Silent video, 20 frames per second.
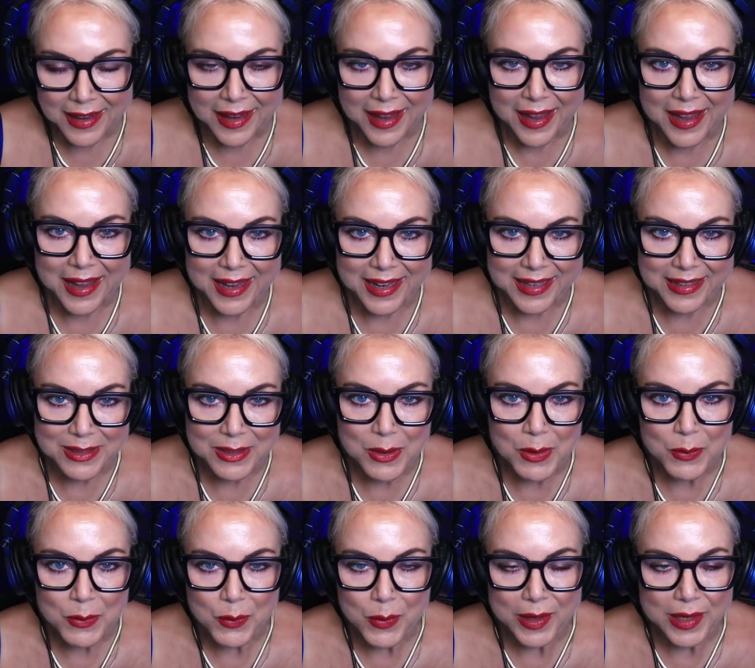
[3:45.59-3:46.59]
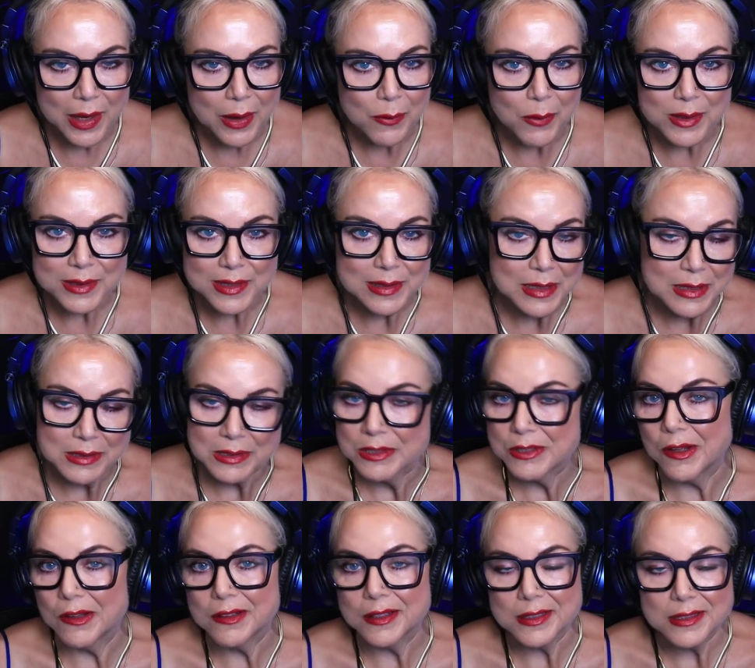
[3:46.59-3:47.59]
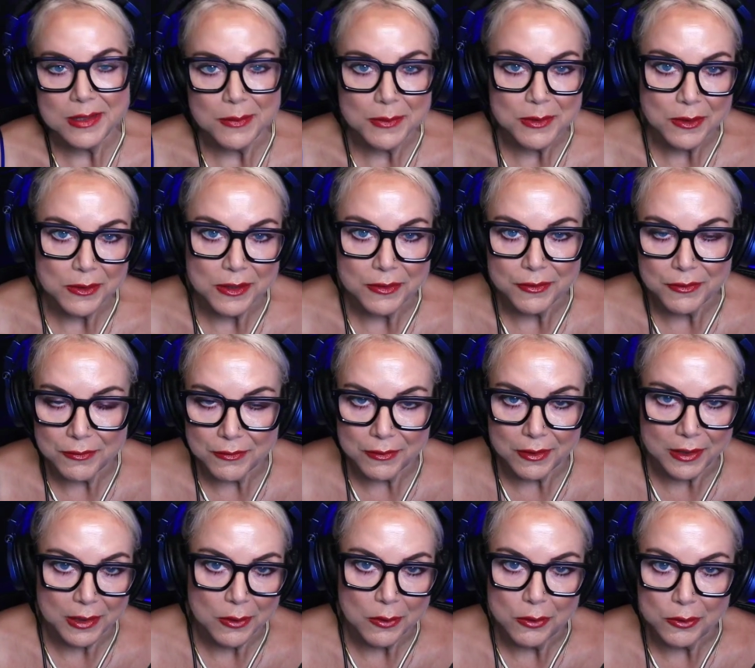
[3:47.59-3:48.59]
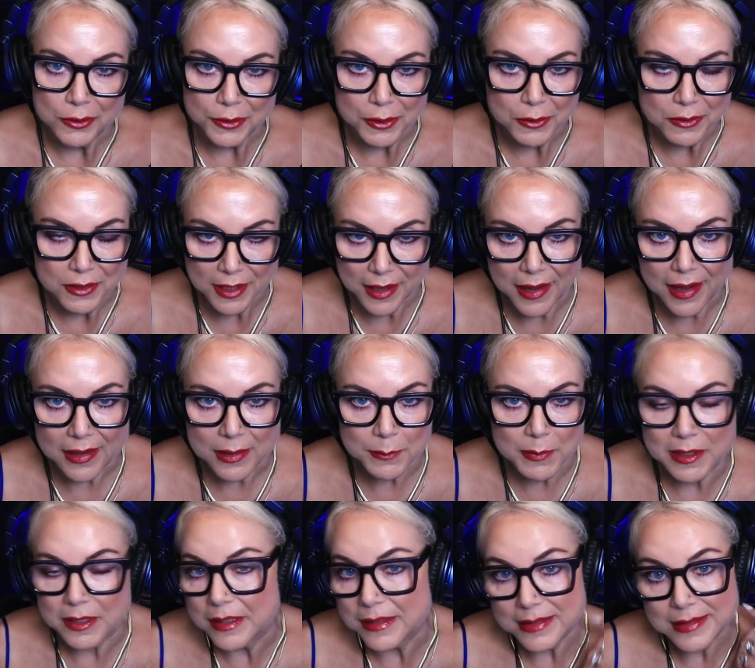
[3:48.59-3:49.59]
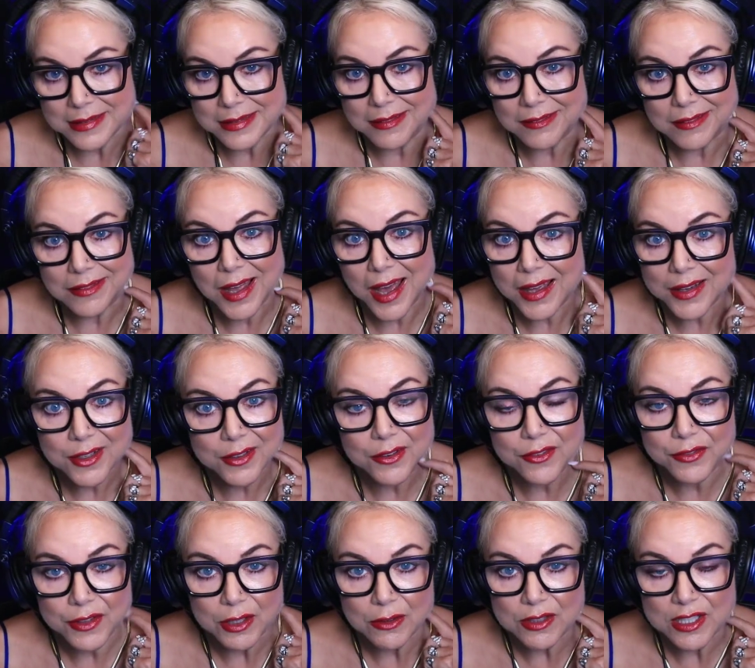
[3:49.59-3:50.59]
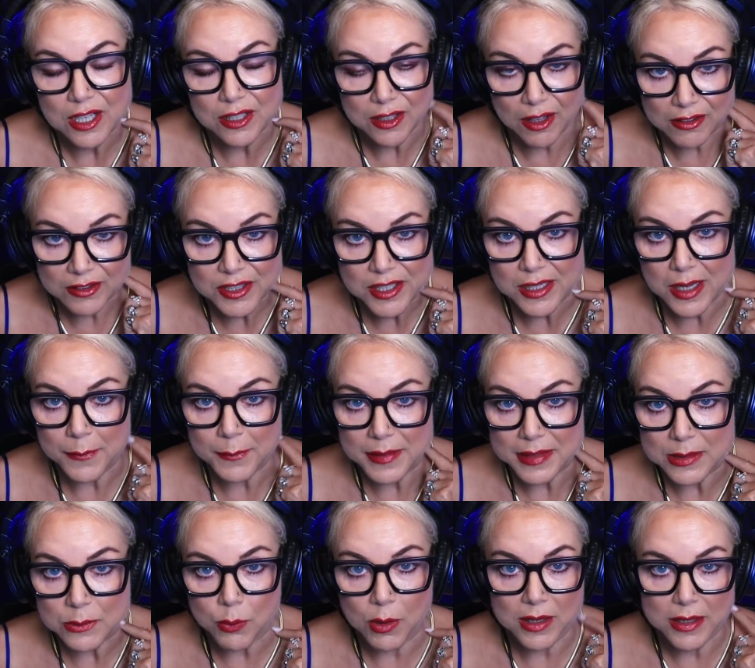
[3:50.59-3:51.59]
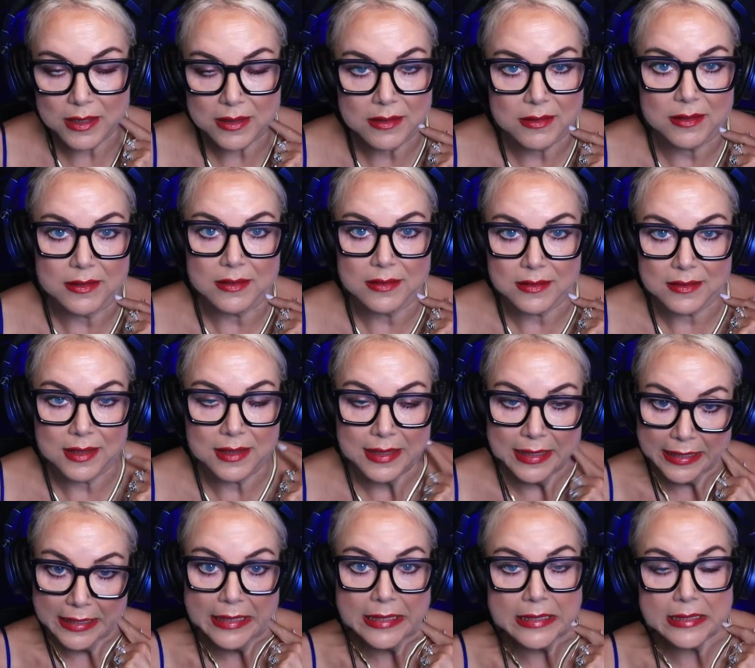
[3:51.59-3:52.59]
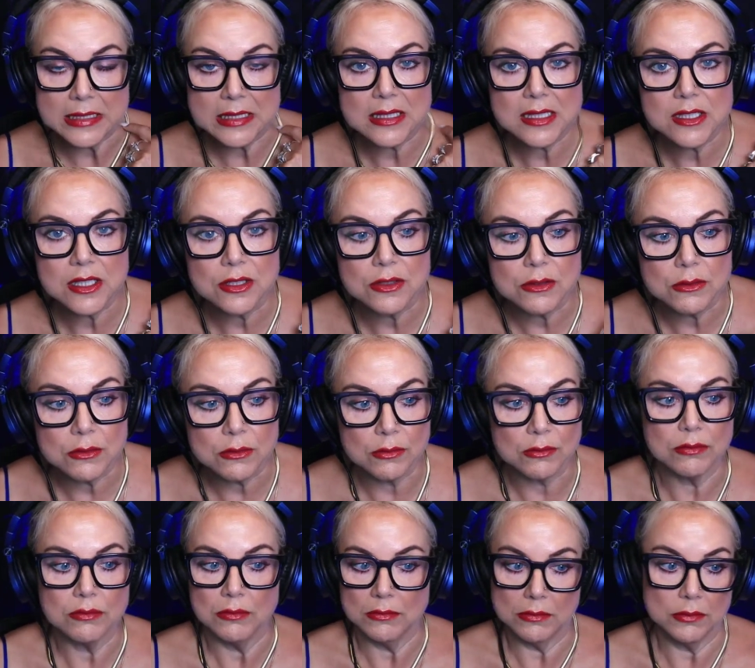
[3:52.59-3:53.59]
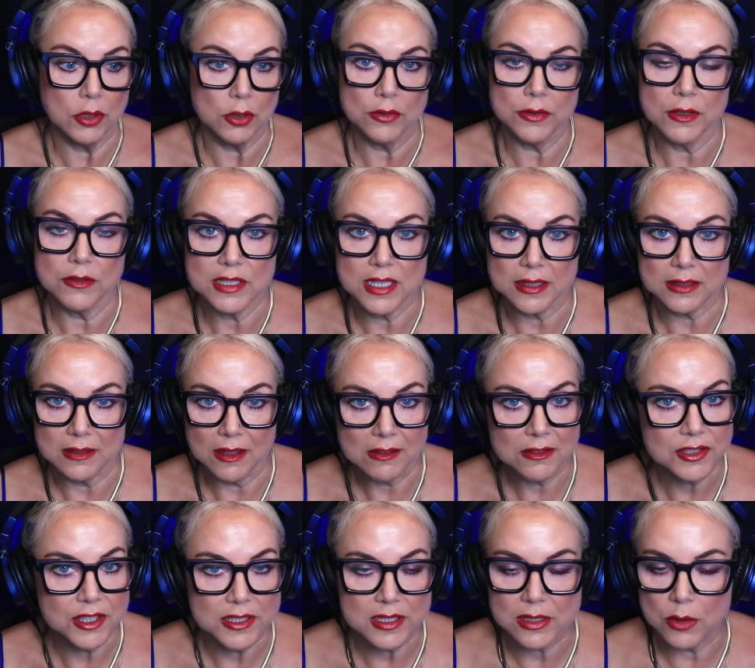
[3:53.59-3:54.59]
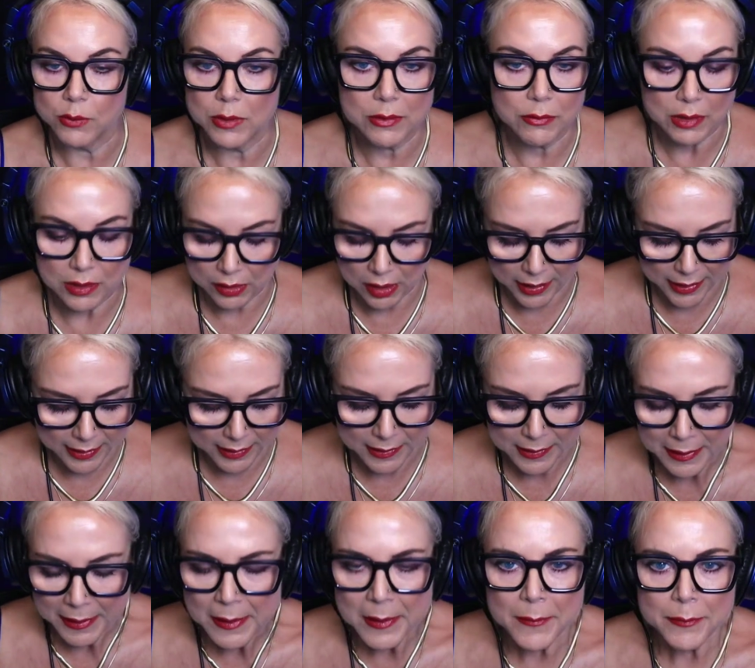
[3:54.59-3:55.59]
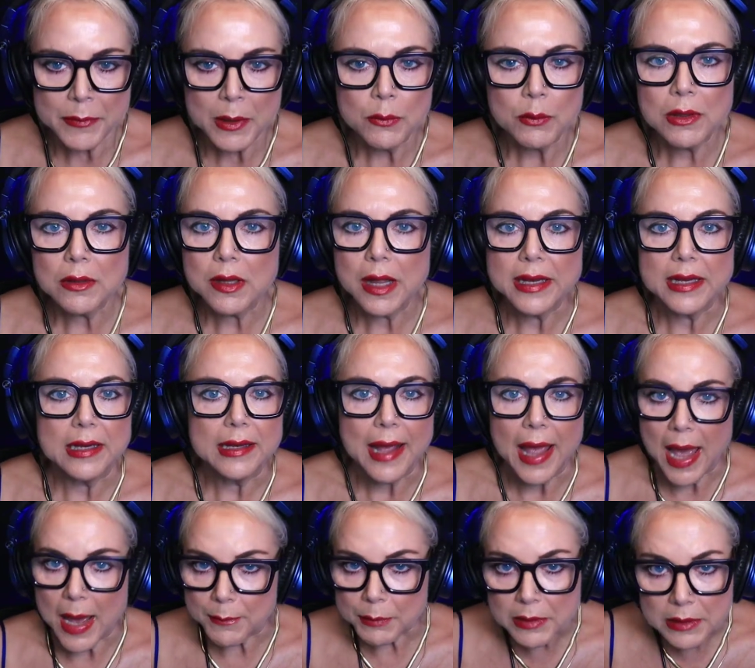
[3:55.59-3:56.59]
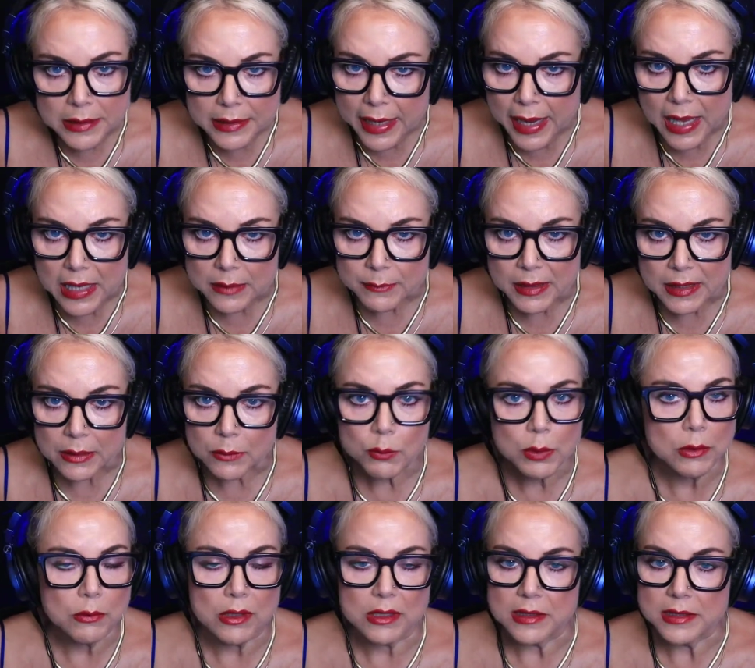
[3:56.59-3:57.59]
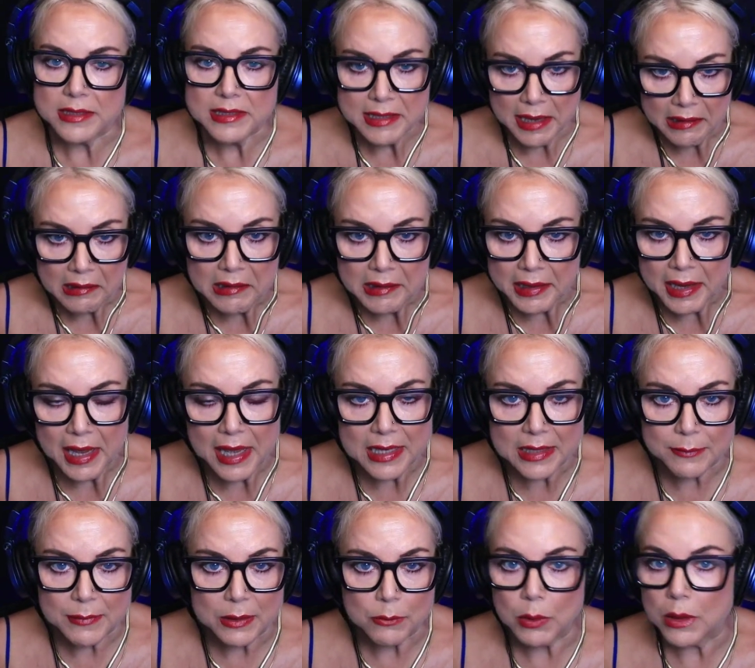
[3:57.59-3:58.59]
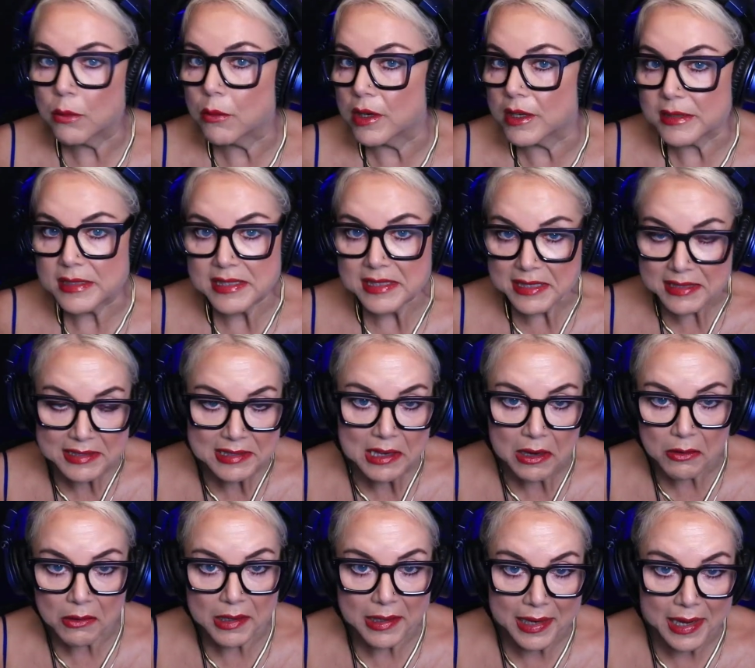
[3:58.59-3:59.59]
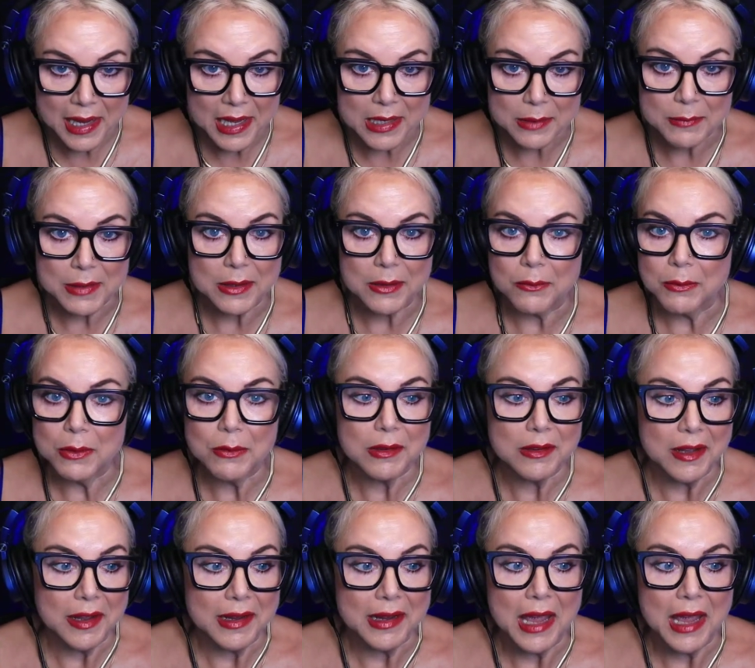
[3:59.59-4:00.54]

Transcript: and when i wasn't installing some sort of really cool new tech because a lot of you know technology companies wanted the the kids to learn their technology so we were like we were like an apple academy we were a dell academy we were a cisco academy we were like